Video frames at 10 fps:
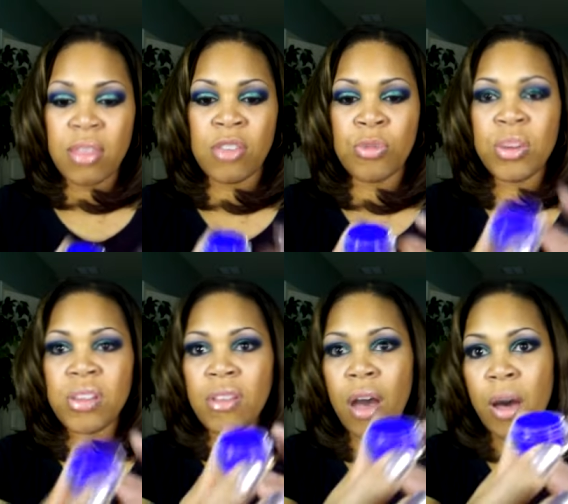This one
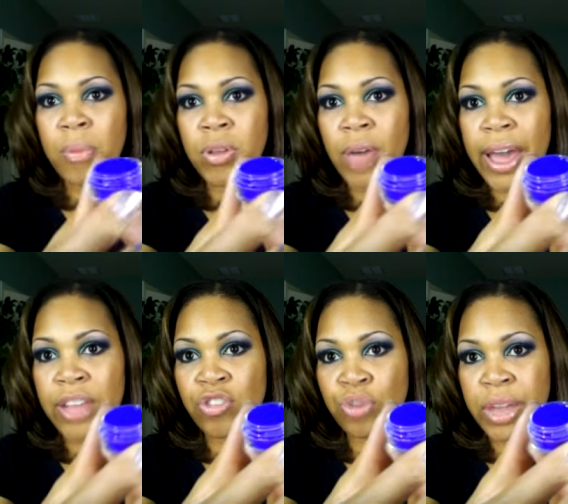is called Blue
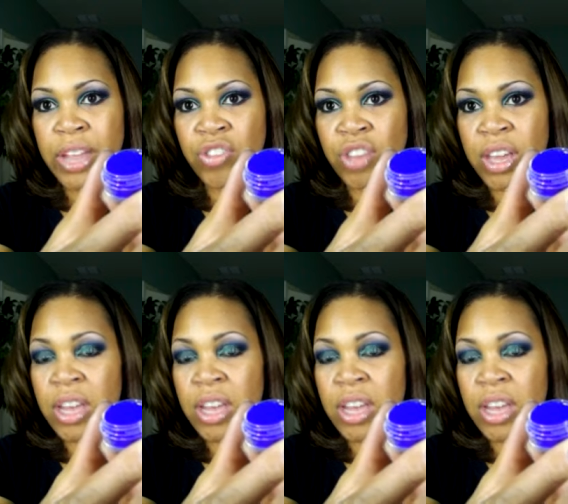Hydrangea.